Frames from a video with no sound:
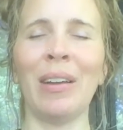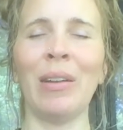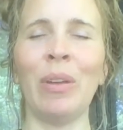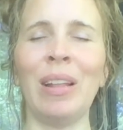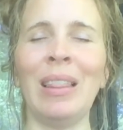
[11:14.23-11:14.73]
and
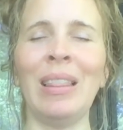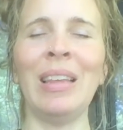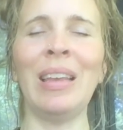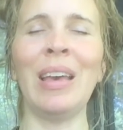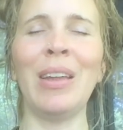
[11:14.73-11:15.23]
we
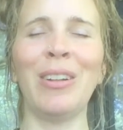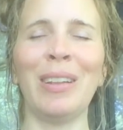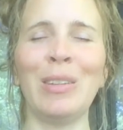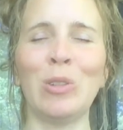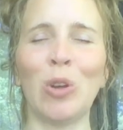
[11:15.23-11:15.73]

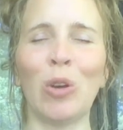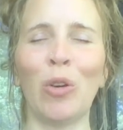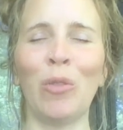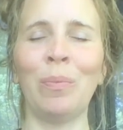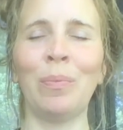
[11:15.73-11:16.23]
literally sow